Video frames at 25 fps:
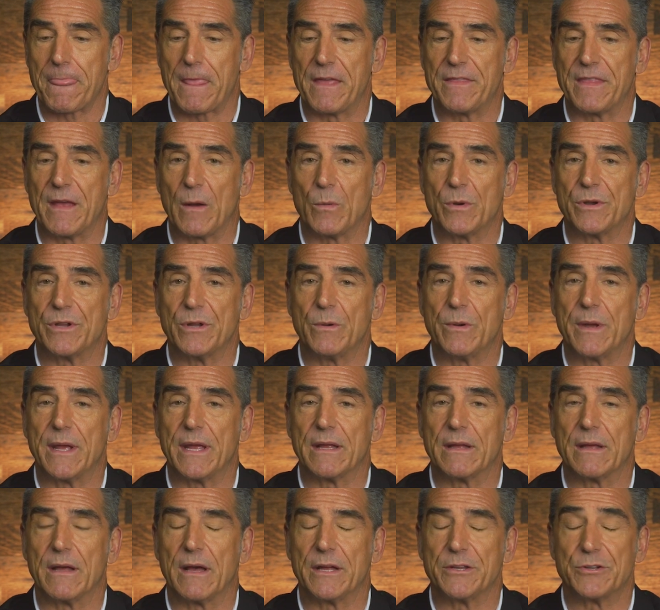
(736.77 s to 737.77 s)
that we're
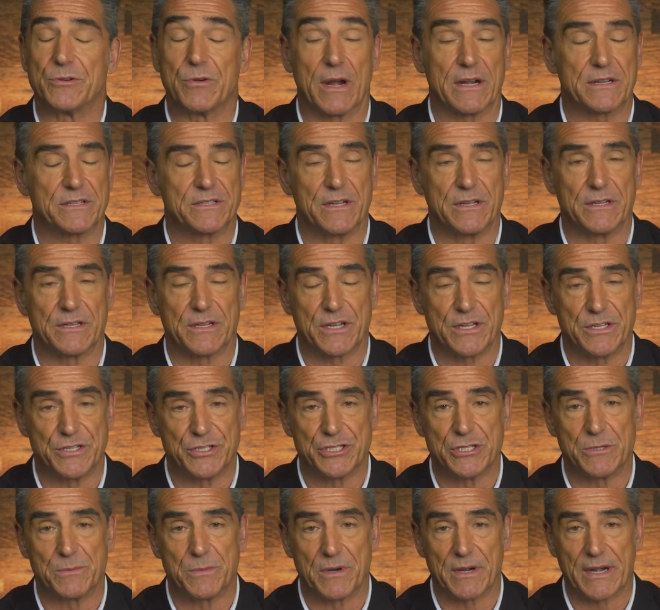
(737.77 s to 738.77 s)
doing a
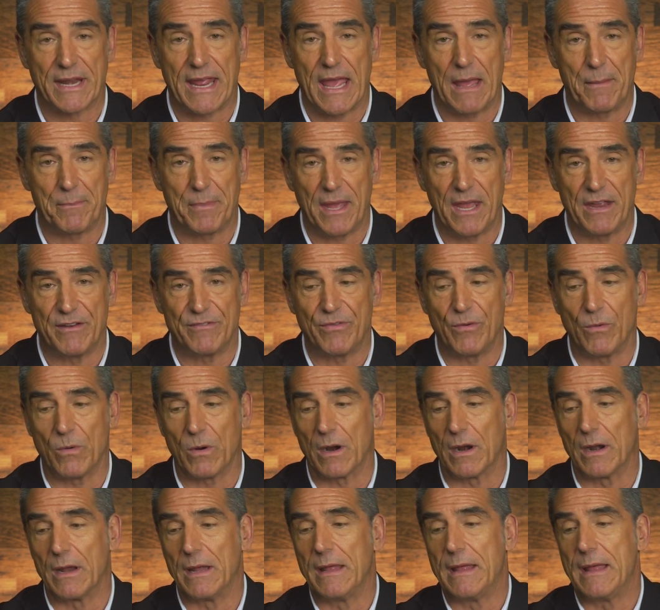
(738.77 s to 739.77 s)
direct-to-consumer campaign
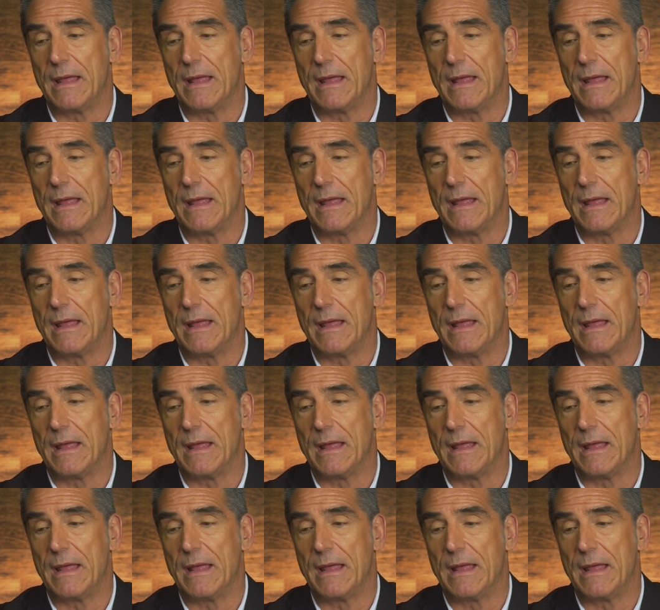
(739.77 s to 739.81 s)
for.